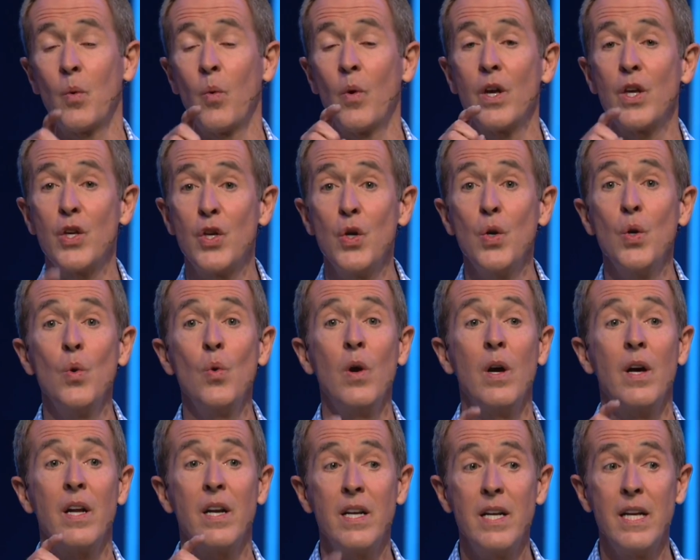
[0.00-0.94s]
what you
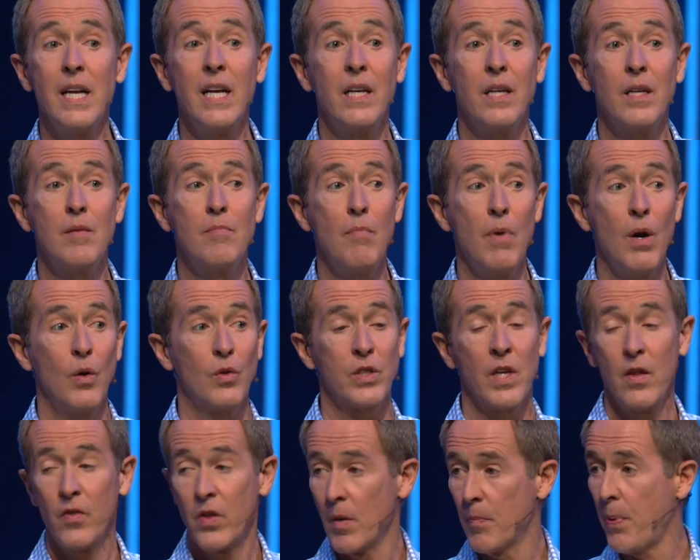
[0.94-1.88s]
needed most.
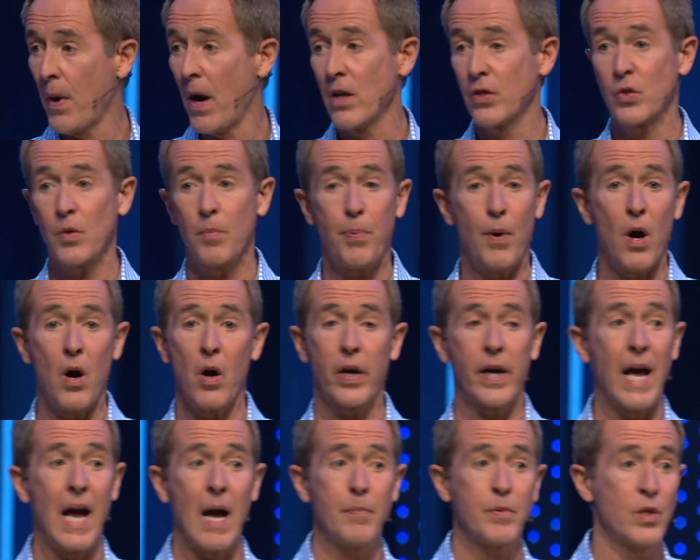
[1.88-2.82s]
The Apostle Paul
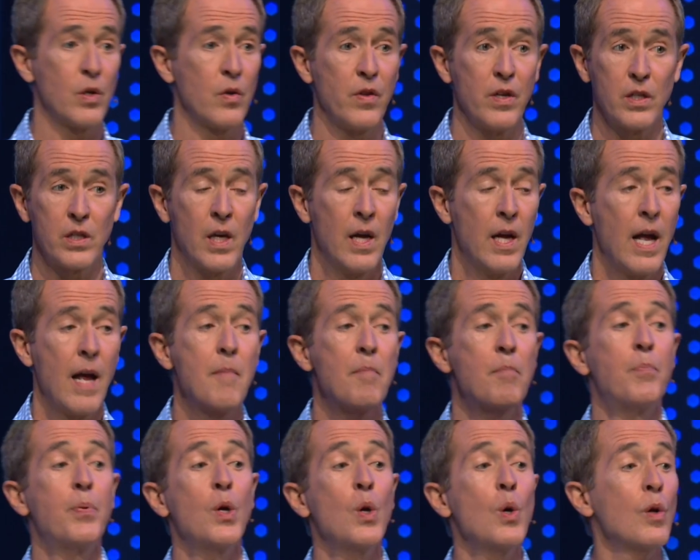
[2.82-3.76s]
captured this in
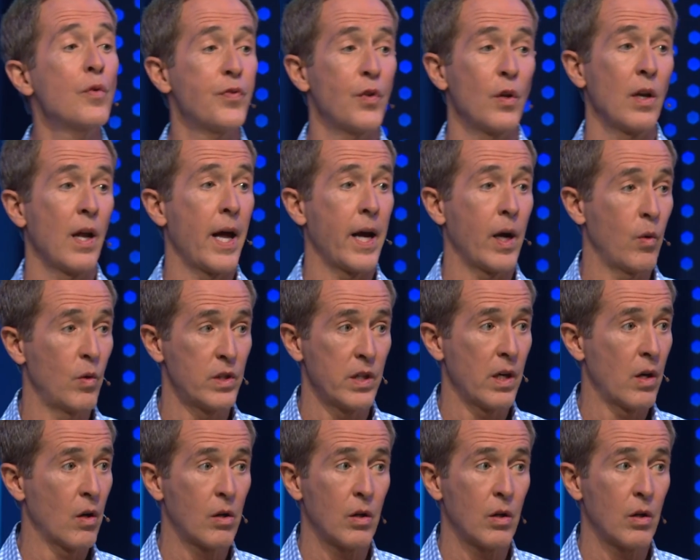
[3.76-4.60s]
beautiful language, and I'll